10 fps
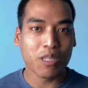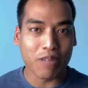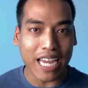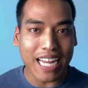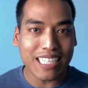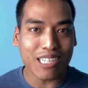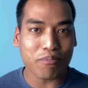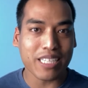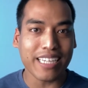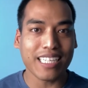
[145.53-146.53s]
We ended
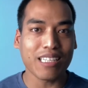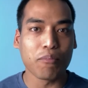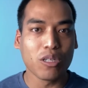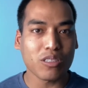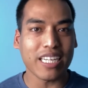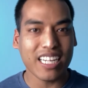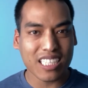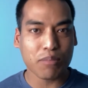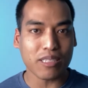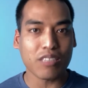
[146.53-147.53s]
up taking the most
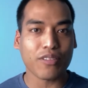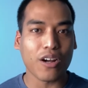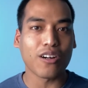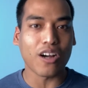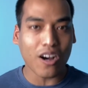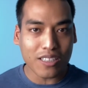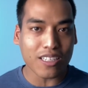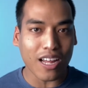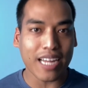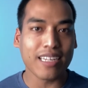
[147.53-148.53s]
inexpensive car on the
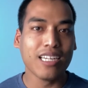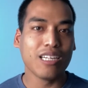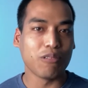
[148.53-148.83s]
lot,